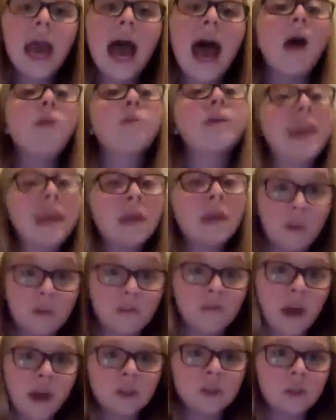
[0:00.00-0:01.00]
How can we
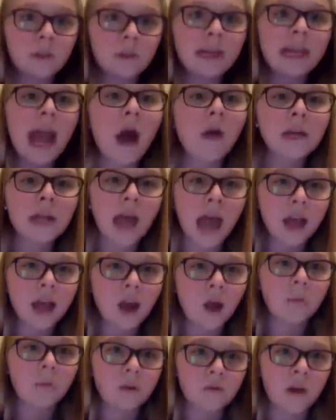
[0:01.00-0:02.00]
find you the money? How can I
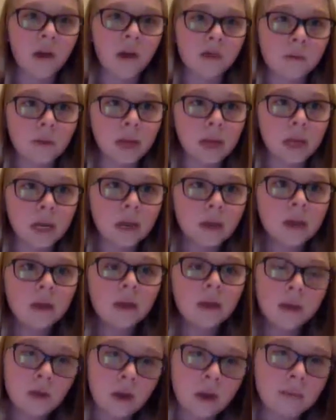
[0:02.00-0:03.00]
help you find the money?
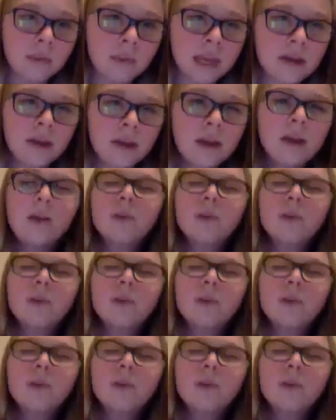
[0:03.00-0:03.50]
You know what I mean?